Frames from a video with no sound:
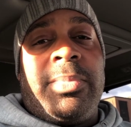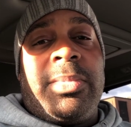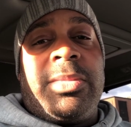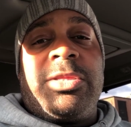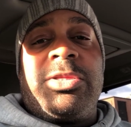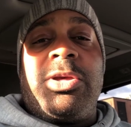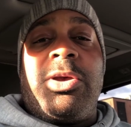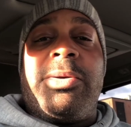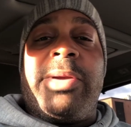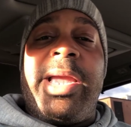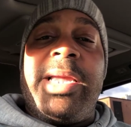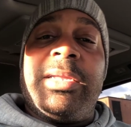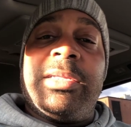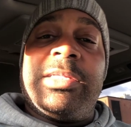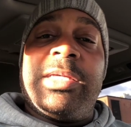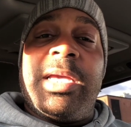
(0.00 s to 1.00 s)
So I hate
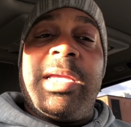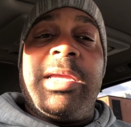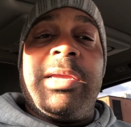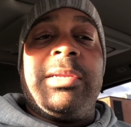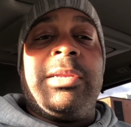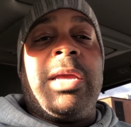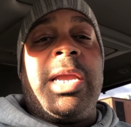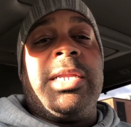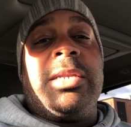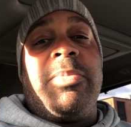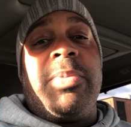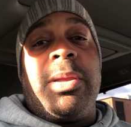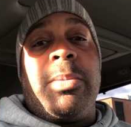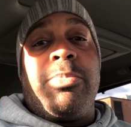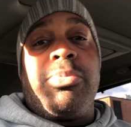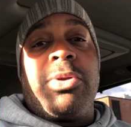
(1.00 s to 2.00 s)
to tell you it, I hate to be
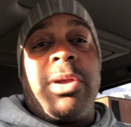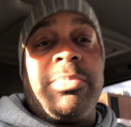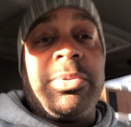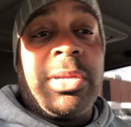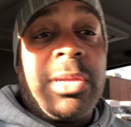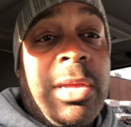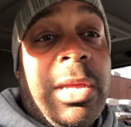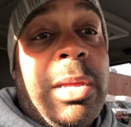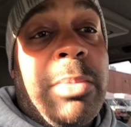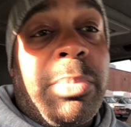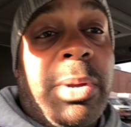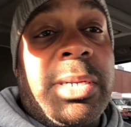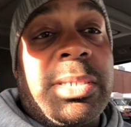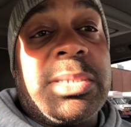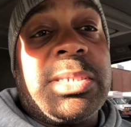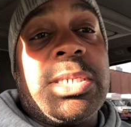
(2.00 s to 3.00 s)
abrupt, but
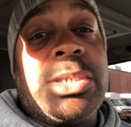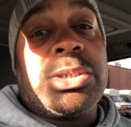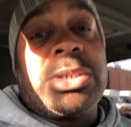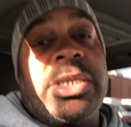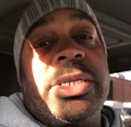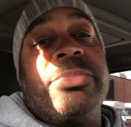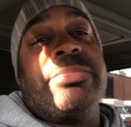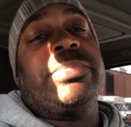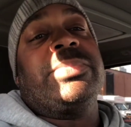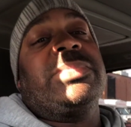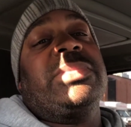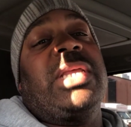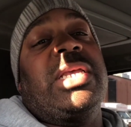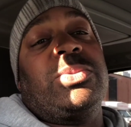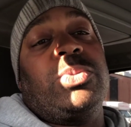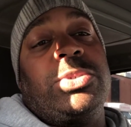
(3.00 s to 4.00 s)
essentially
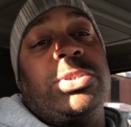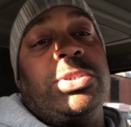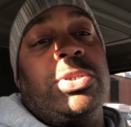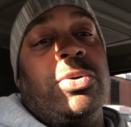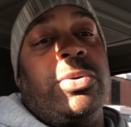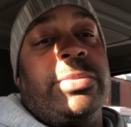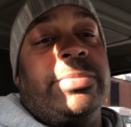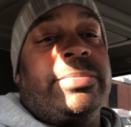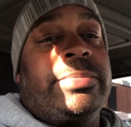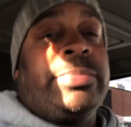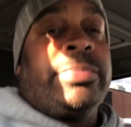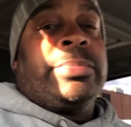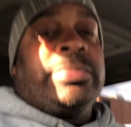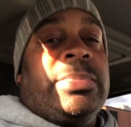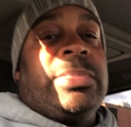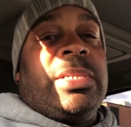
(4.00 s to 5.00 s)
that's what you're doing.
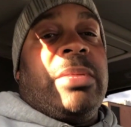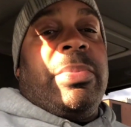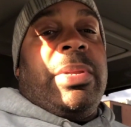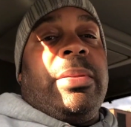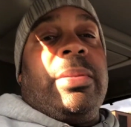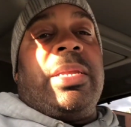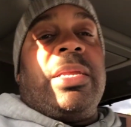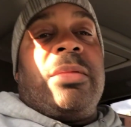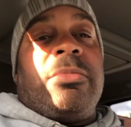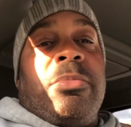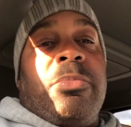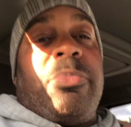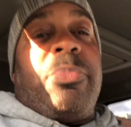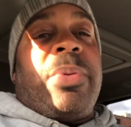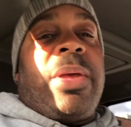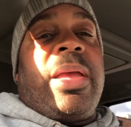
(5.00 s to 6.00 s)
Let me get
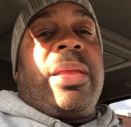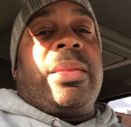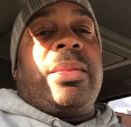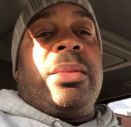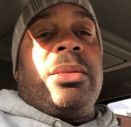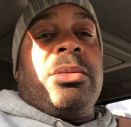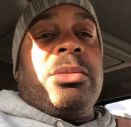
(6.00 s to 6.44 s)
back here.